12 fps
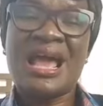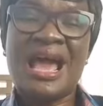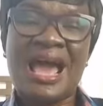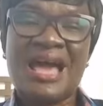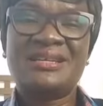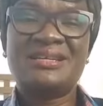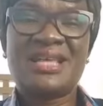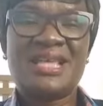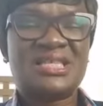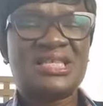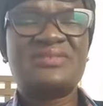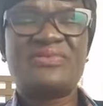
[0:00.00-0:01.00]
And
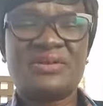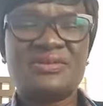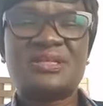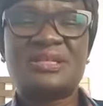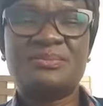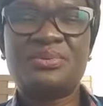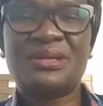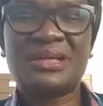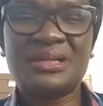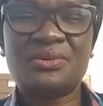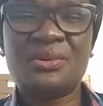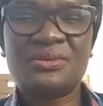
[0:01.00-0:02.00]
it is very simple,
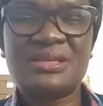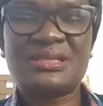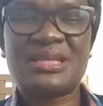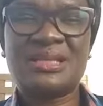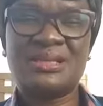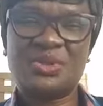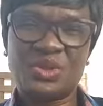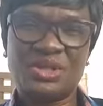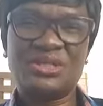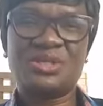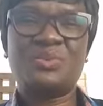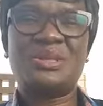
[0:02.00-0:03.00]
and they will understand the
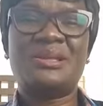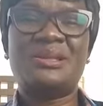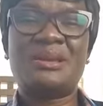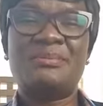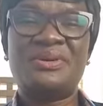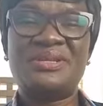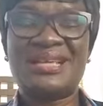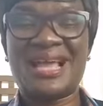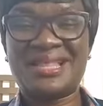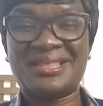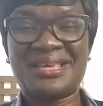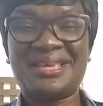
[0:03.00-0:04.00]
changes within their body
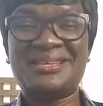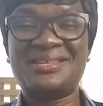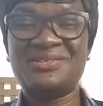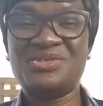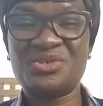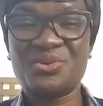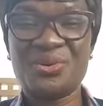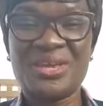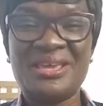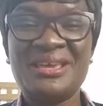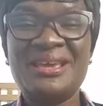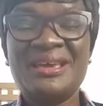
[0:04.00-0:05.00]
and they can
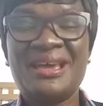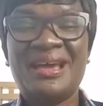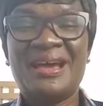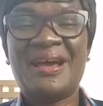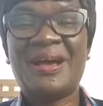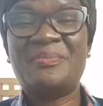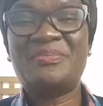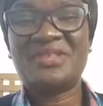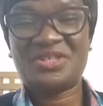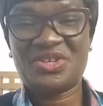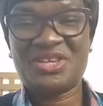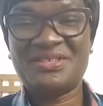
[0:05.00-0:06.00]
enjoy um,
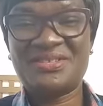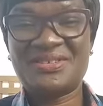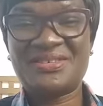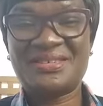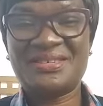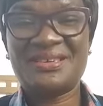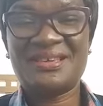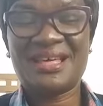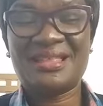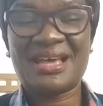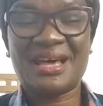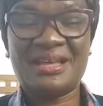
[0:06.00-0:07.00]
the changes
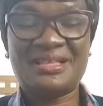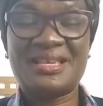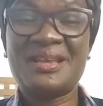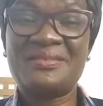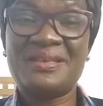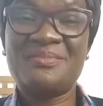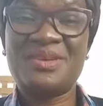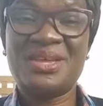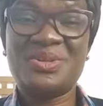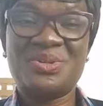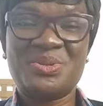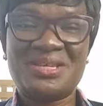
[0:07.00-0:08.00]
that take them
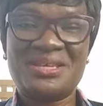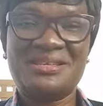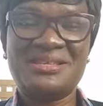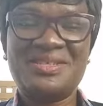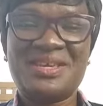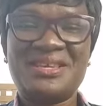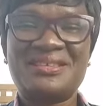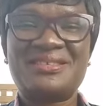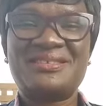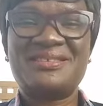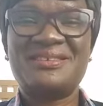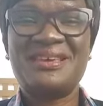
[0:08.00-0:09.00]
into teenage
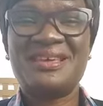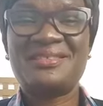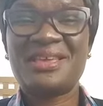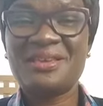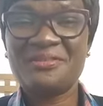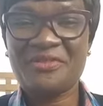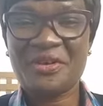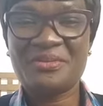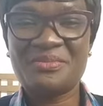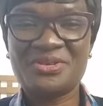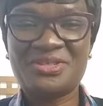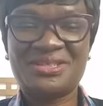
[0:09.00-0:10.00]
years. Thank you very
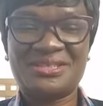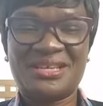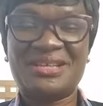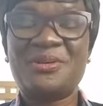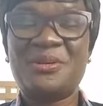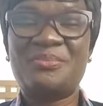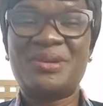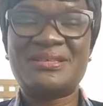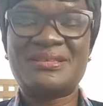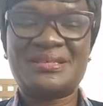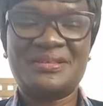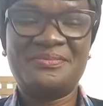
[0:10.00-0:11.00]
much and God
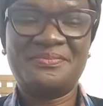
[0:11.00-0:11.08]
bless.